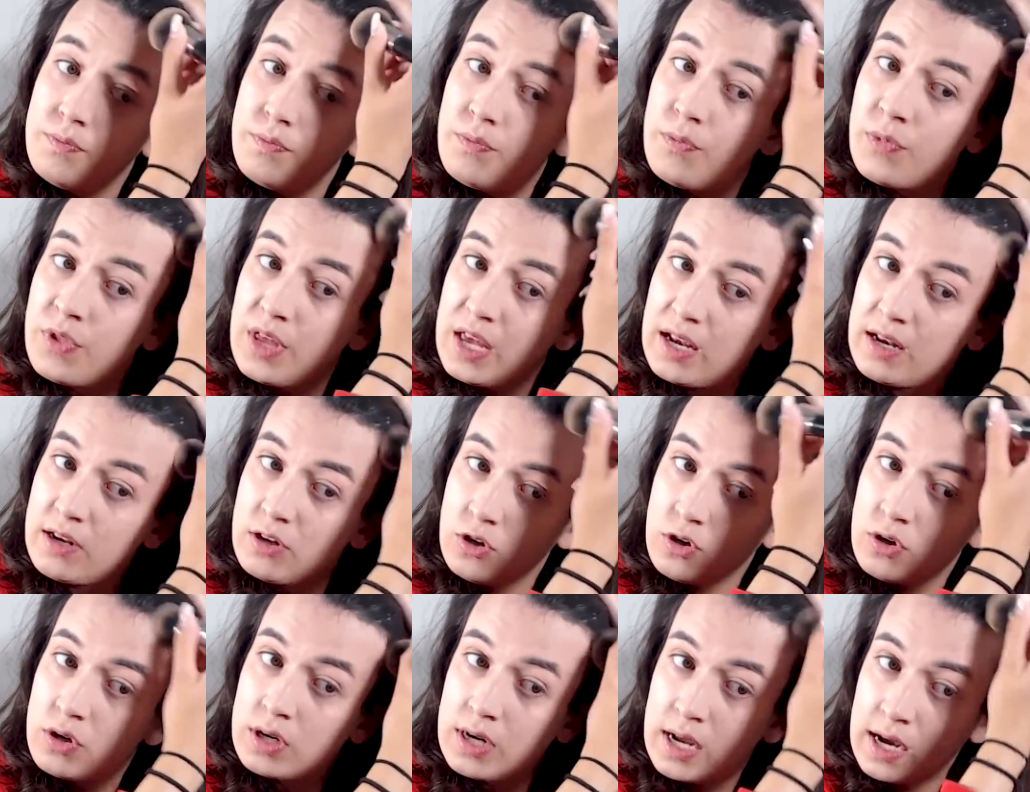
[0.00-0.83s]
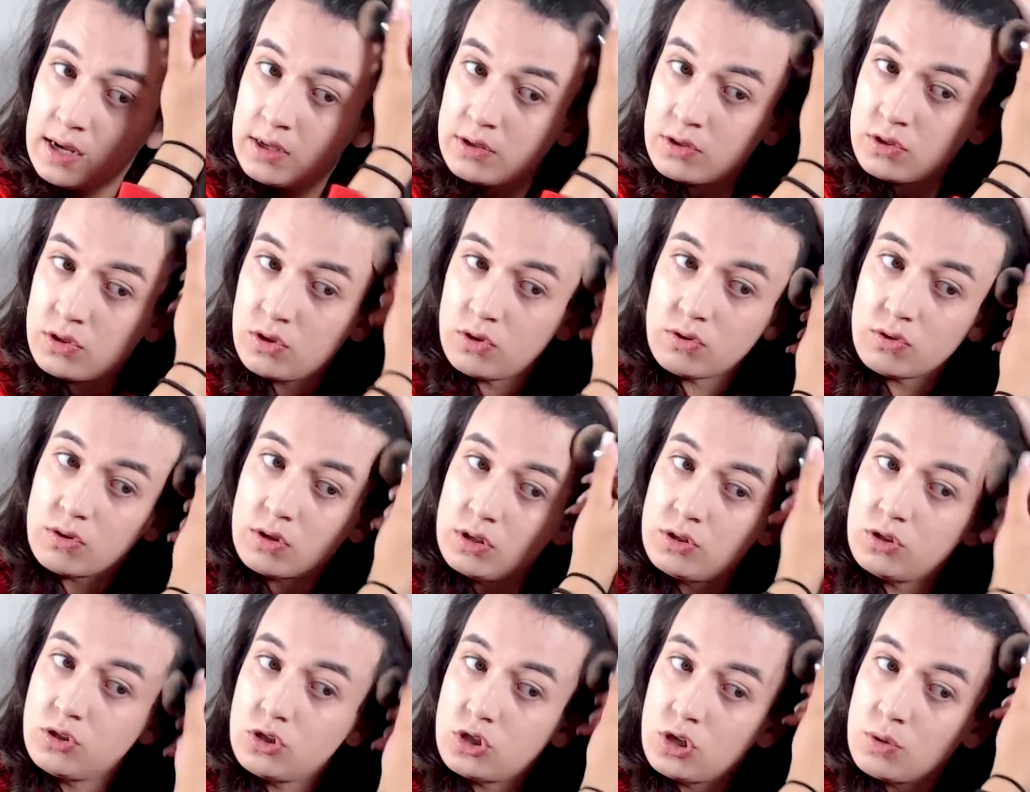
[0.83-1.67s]
then you're an asshole,
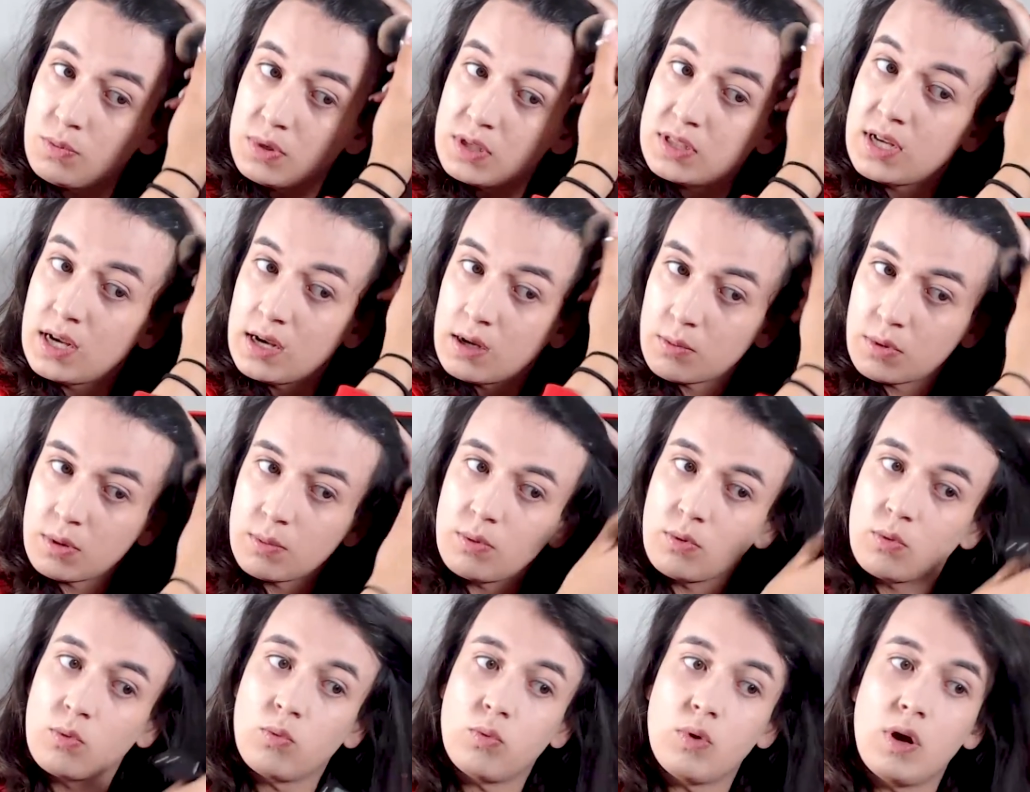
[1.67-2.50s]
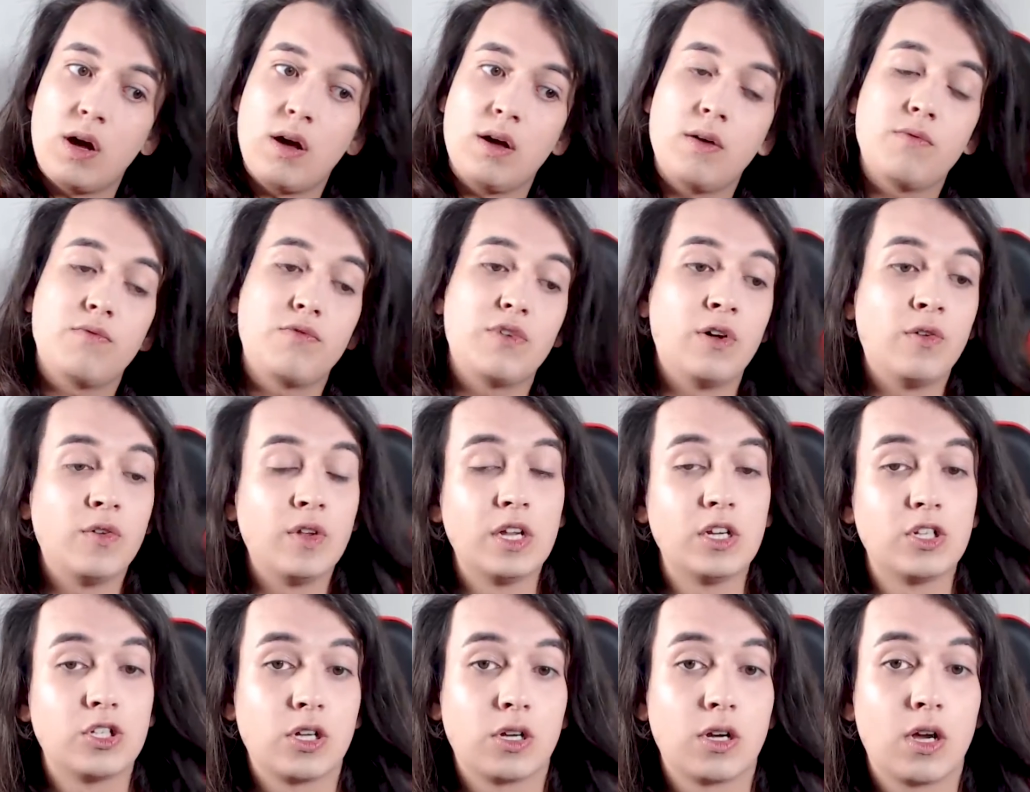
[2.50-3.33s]
because you shouldn't be telling people what
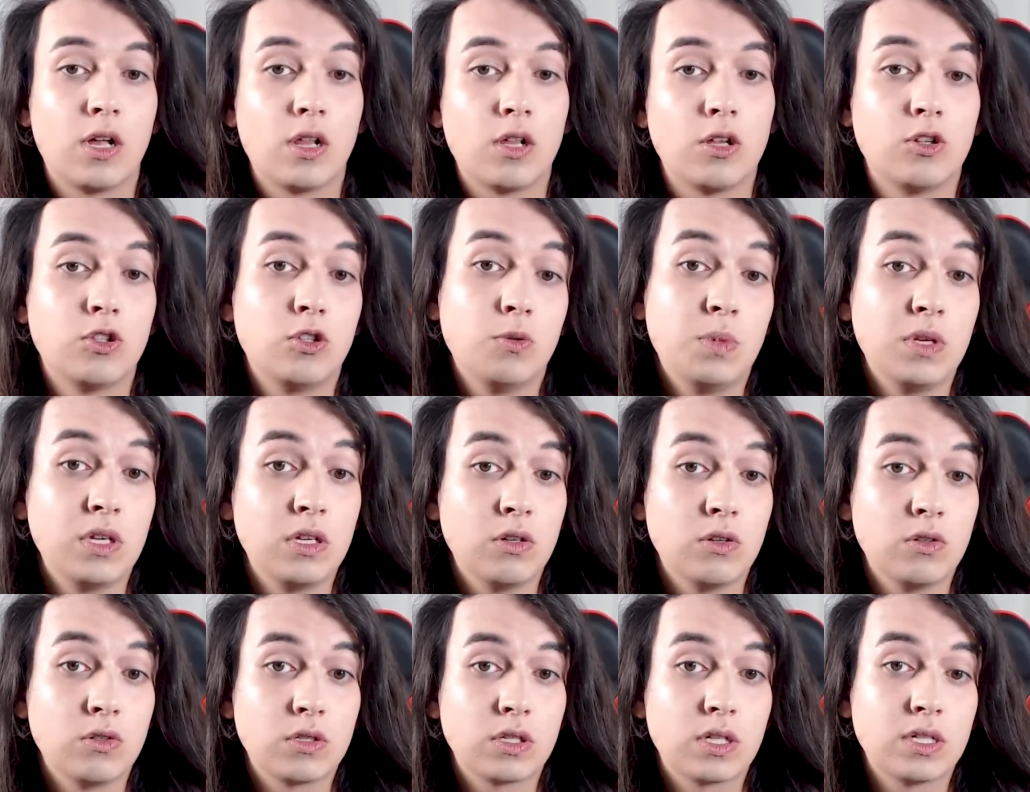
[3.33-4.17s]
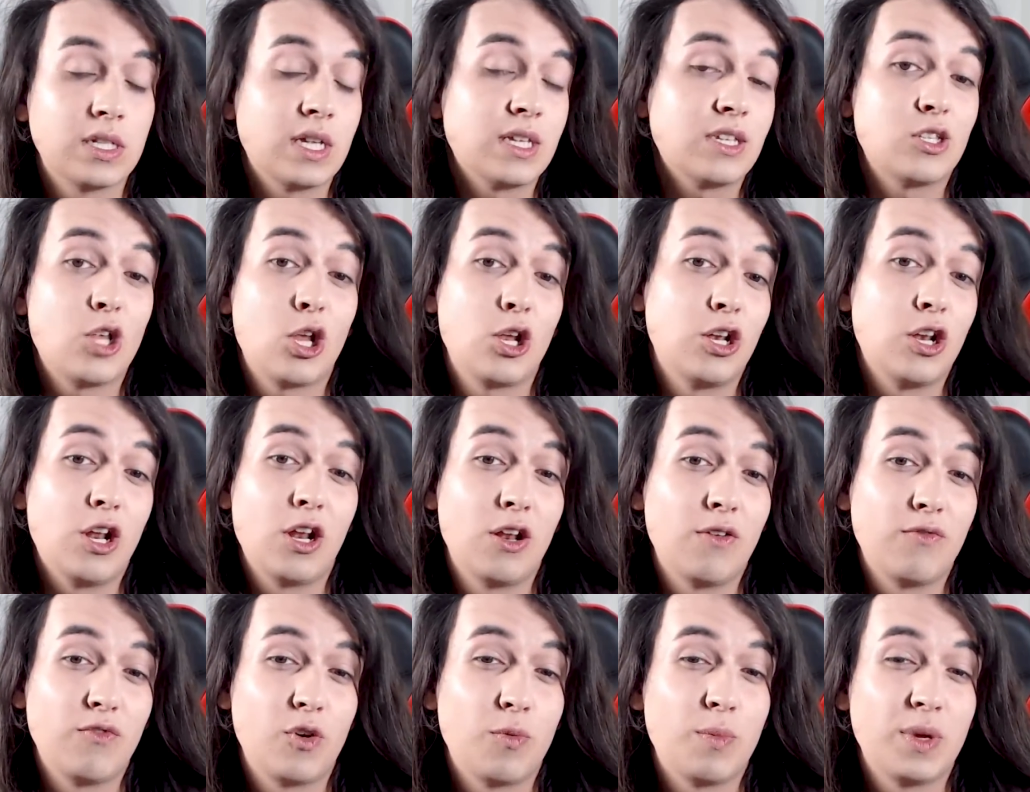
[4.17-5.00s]
foundation color to be used, because that's none
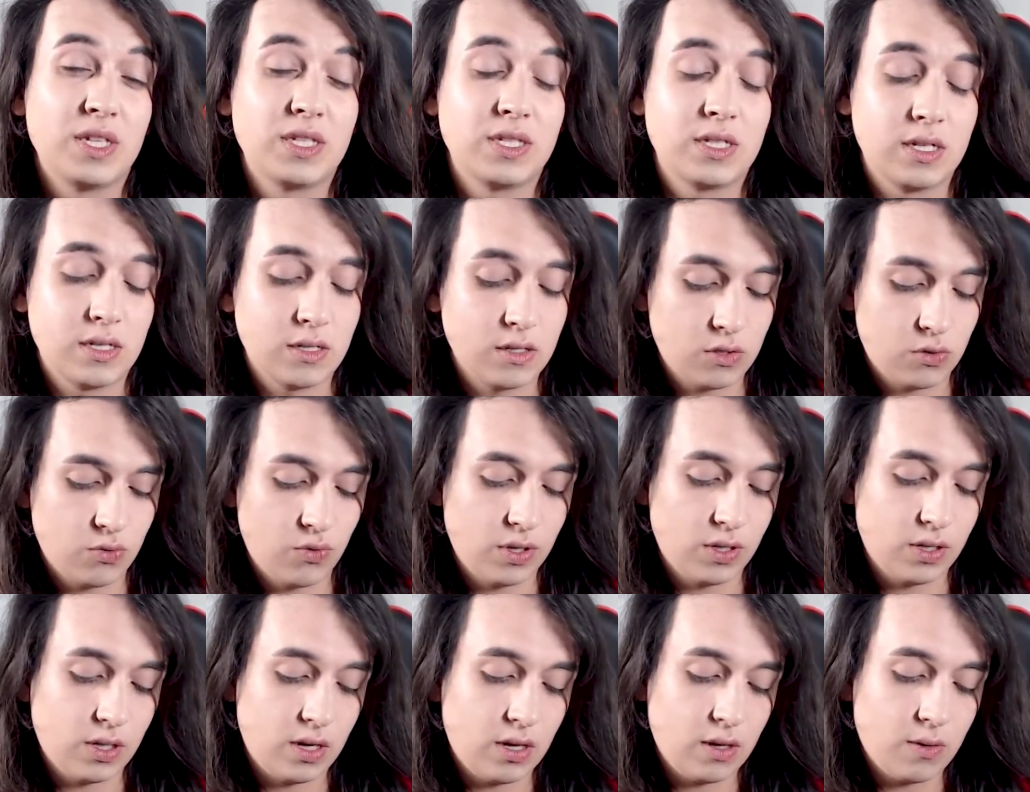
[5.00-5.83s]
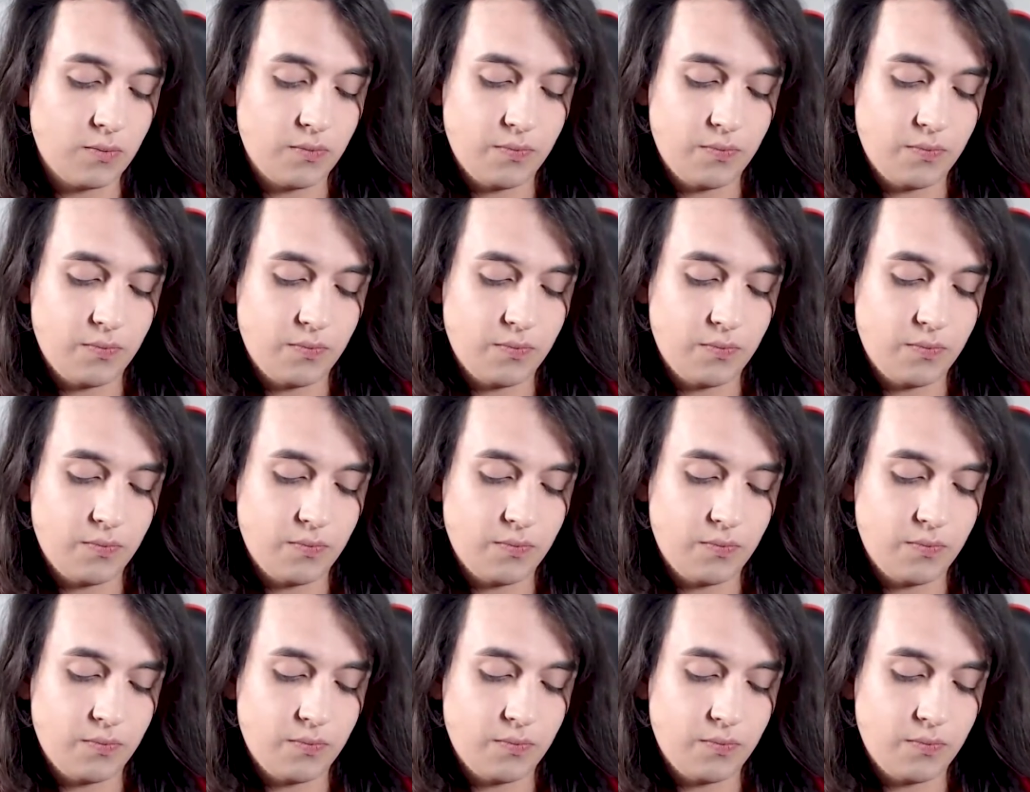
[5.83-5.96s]
of your business, really.